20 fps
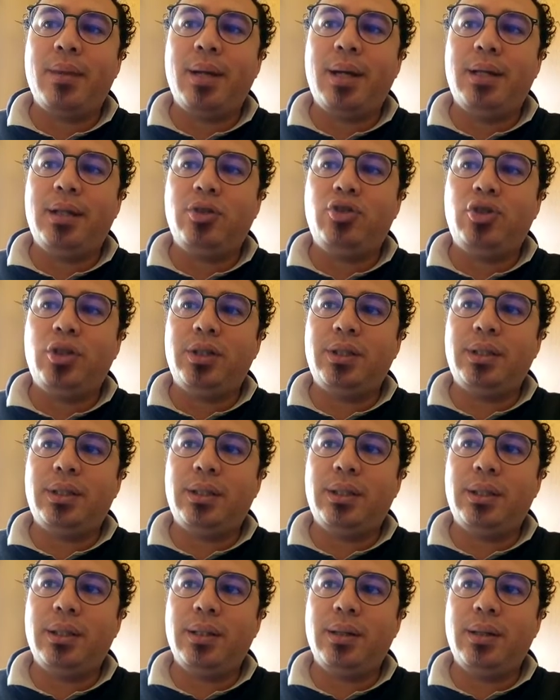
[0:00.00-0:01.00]
and
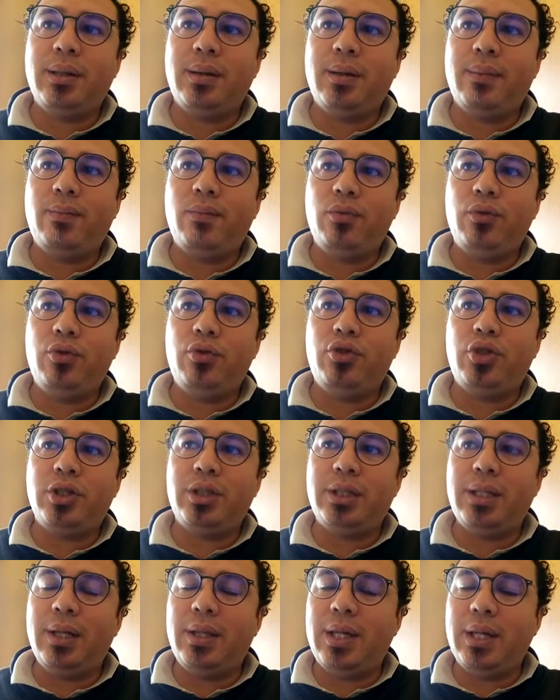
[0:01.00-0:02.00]
you
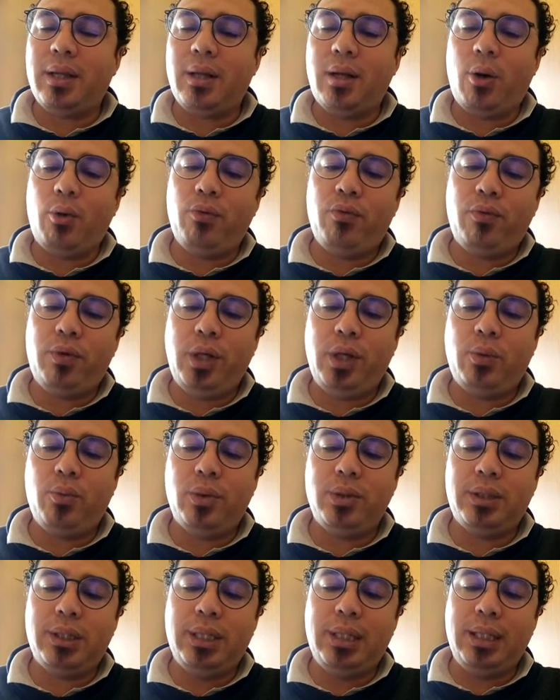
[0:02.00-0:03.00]
just hear that low
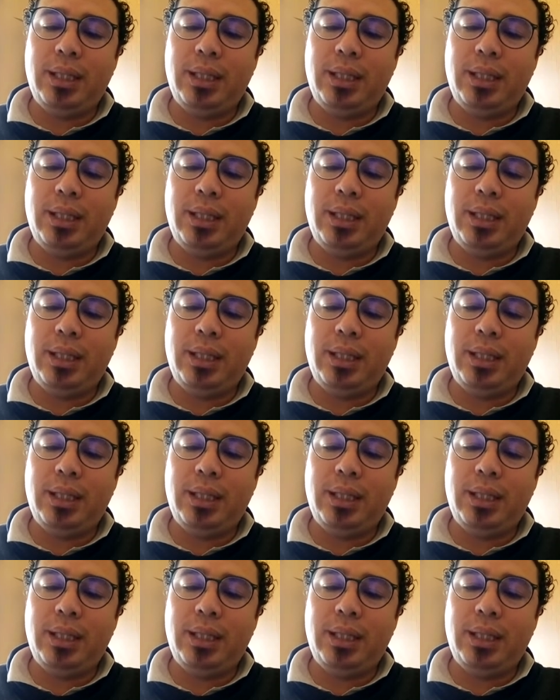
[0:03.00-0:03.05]
frequency.